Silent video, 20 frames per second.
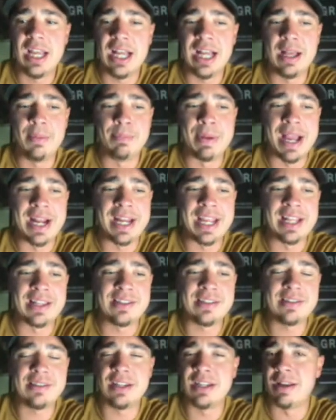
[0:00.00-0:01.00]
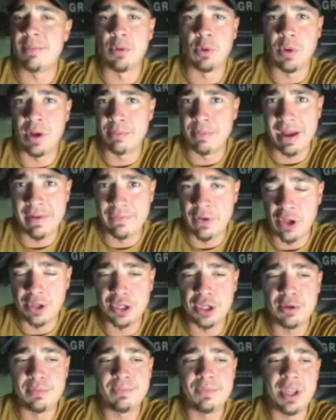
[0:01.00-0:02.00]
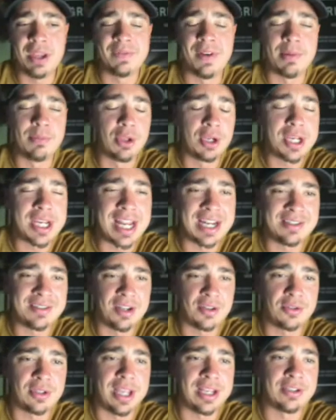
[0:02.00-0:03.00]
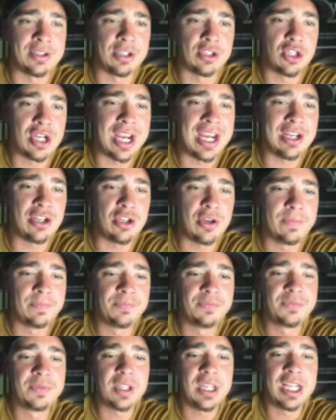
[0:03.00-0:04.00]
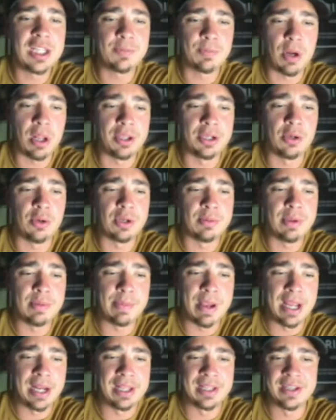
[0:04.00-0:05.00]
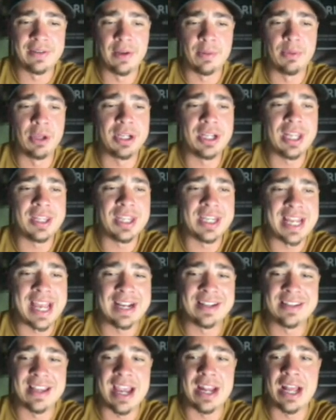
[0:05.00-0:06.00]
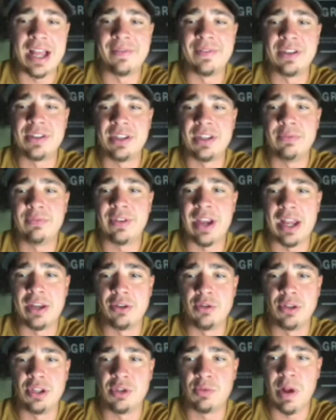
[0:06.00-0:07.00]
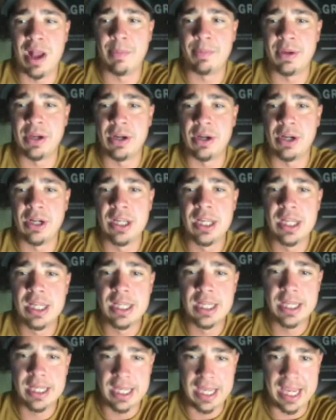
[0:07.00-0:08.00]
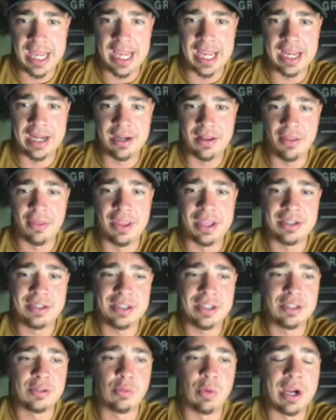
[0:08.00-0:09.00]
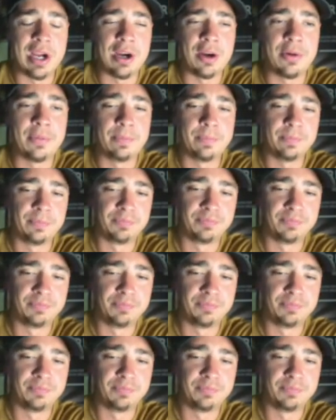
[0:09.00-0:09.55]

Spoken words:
Binance number one by volume. If I'm looking at a centralized exchange, it's probably going to be Binance. If I'm looking at the DEX side, obviously you've got Uniswap here, and this is where